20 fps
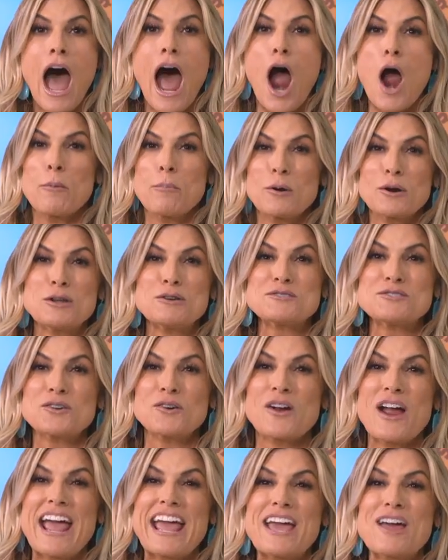Our
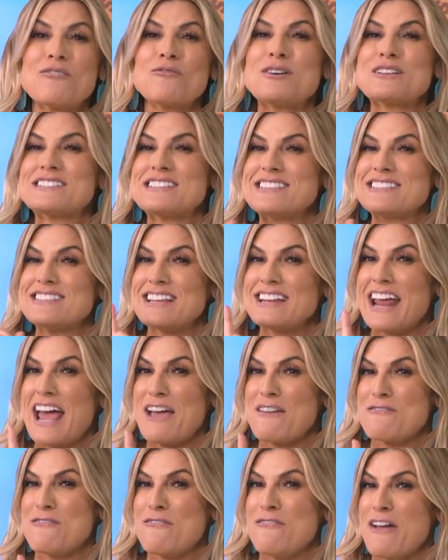producer, Ann, wants to send
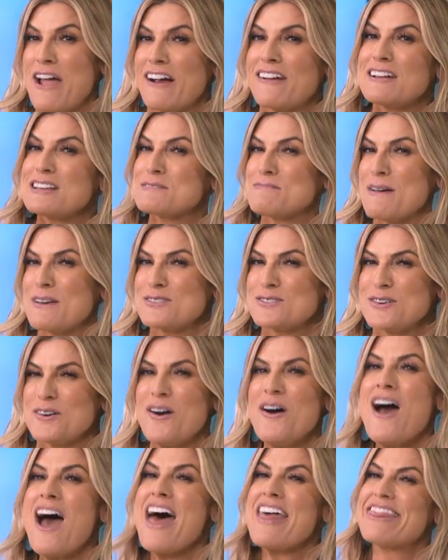a very special